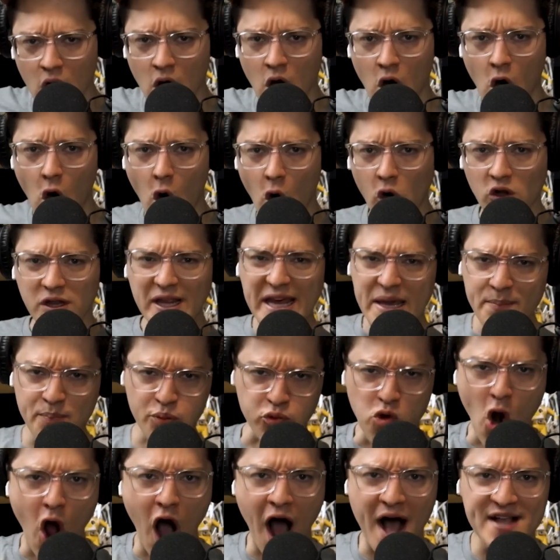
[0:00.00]
Holy
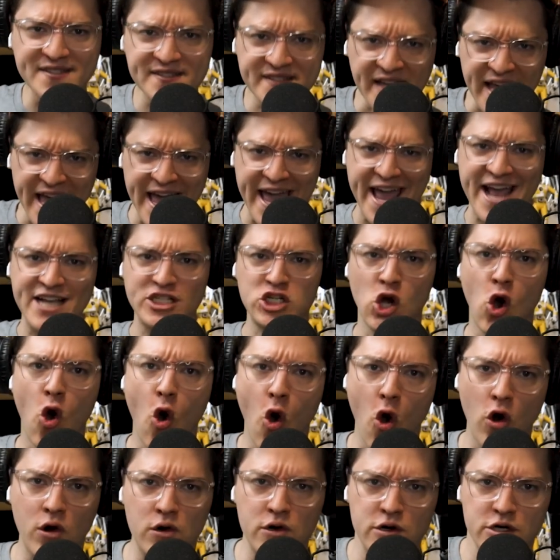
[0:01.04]
Bronze Age
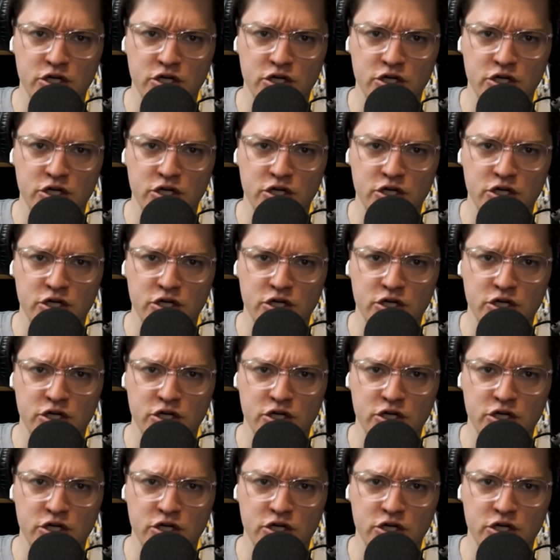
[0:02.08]
horror,